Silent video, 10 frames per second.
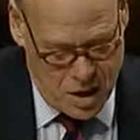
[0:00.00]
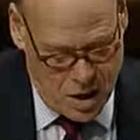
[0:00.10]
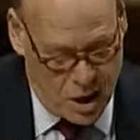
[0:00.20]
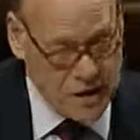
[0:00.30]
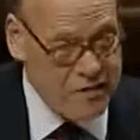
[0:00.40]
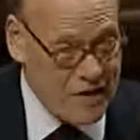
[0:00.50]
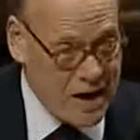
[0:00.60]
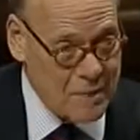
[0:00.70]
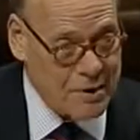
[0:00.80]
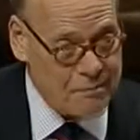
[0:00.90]
on the
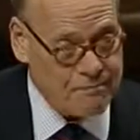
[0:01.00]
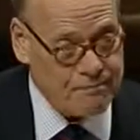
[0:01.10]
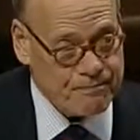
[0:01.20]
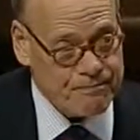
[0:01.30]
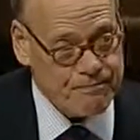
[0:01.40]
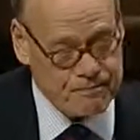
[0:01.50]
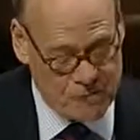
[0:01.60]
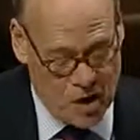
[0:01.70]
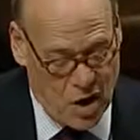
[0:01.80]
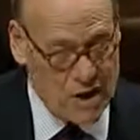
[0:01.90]
environment,
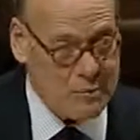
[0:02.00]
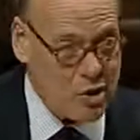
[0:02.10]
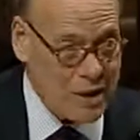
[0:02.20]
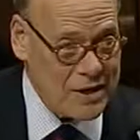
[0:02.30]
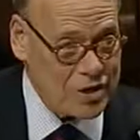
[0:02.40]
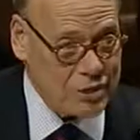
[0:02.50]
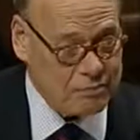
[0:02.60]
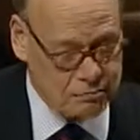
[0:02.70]
on immigration,